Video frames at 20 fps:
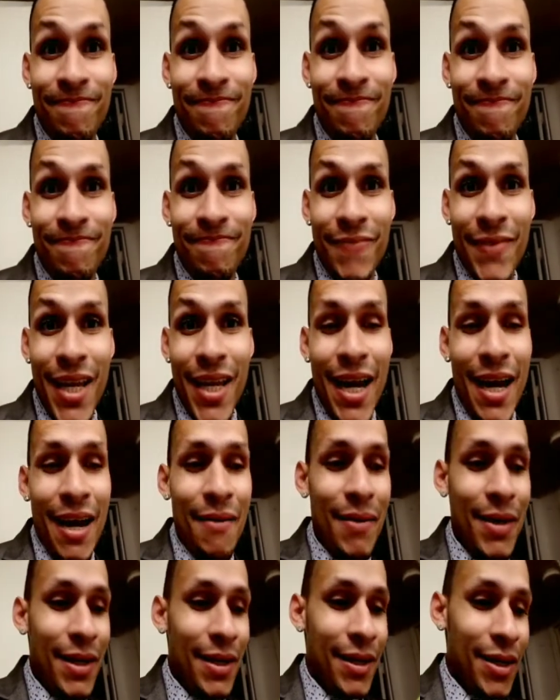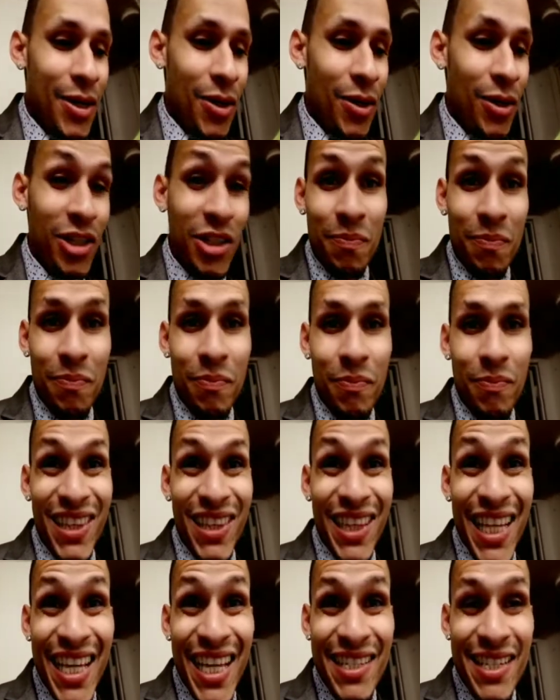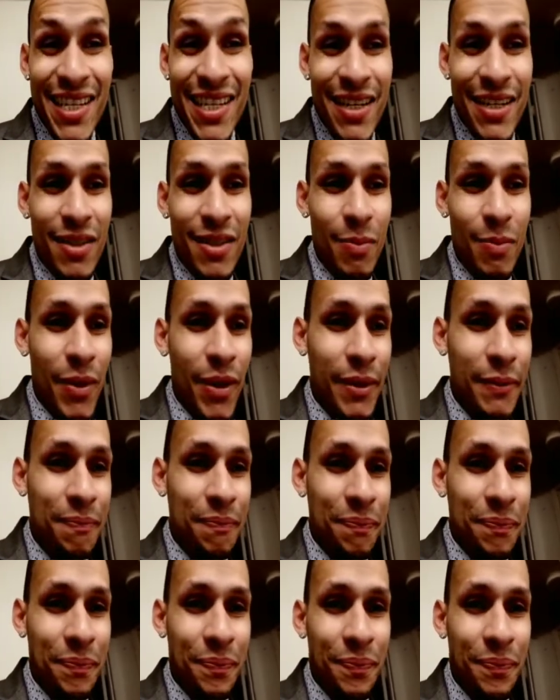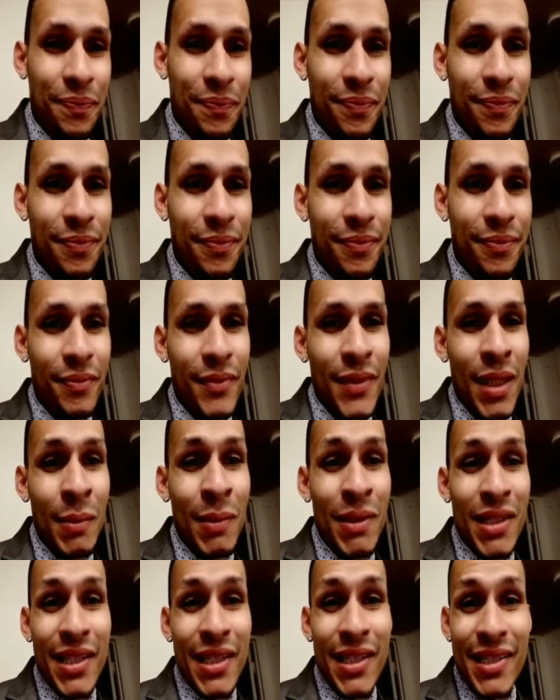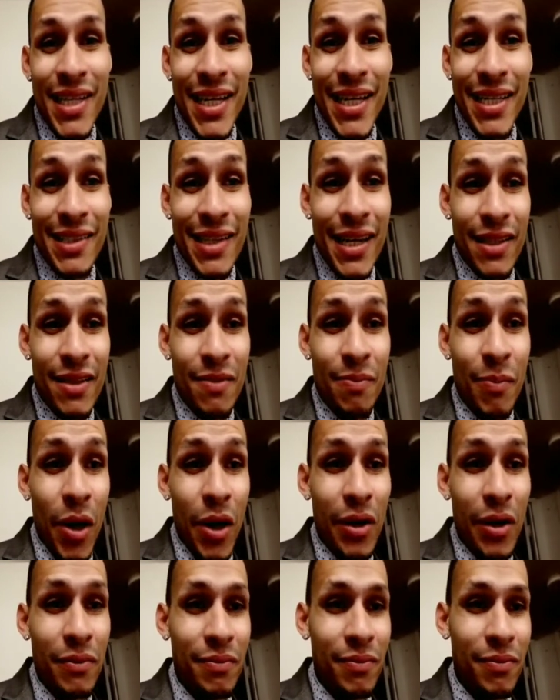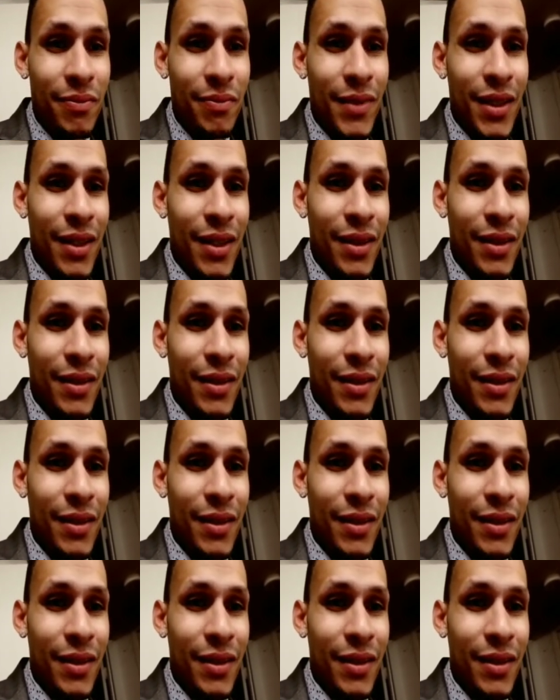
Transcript: going to call it laziness, but I'm just going to say it's not smart because,